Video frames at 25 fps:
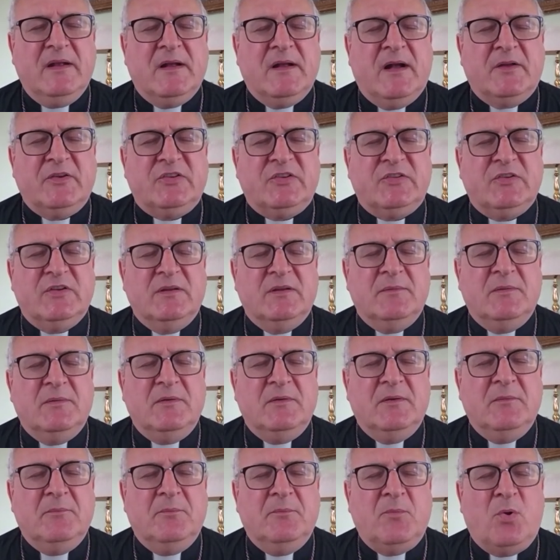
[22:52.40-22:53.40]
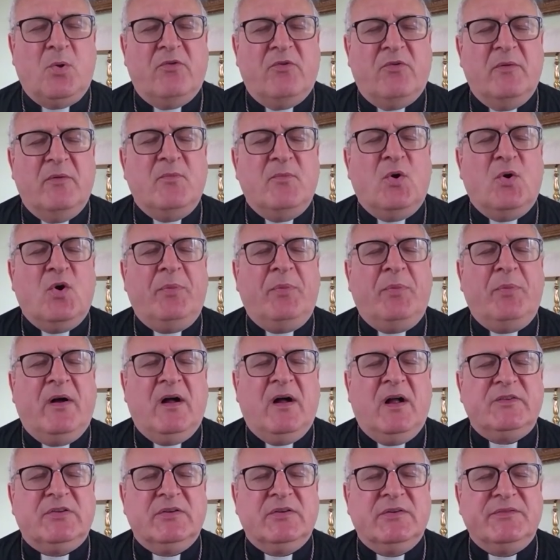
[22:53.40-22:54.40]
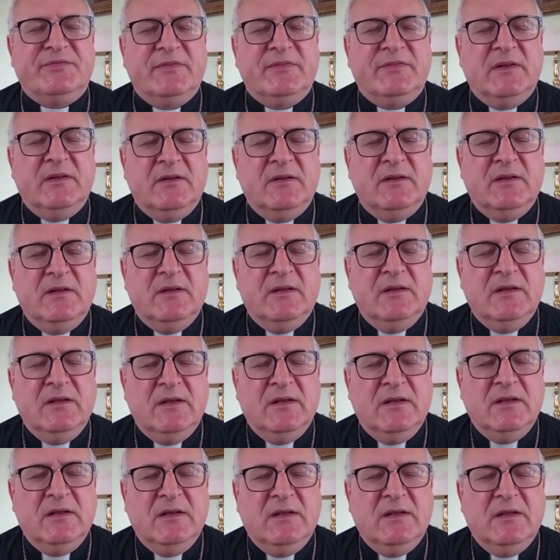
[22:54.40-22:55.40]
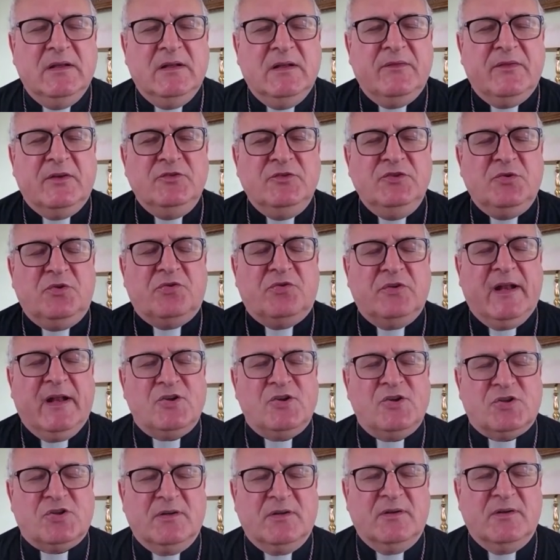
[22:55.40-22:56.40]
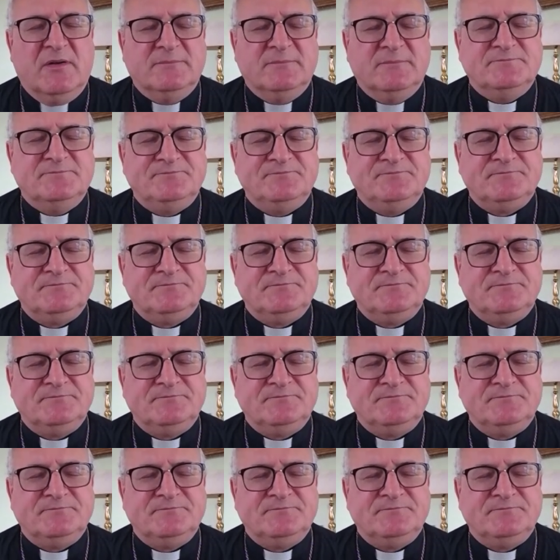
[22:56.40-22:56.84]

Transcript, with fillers: Make us more and more part of the new creation.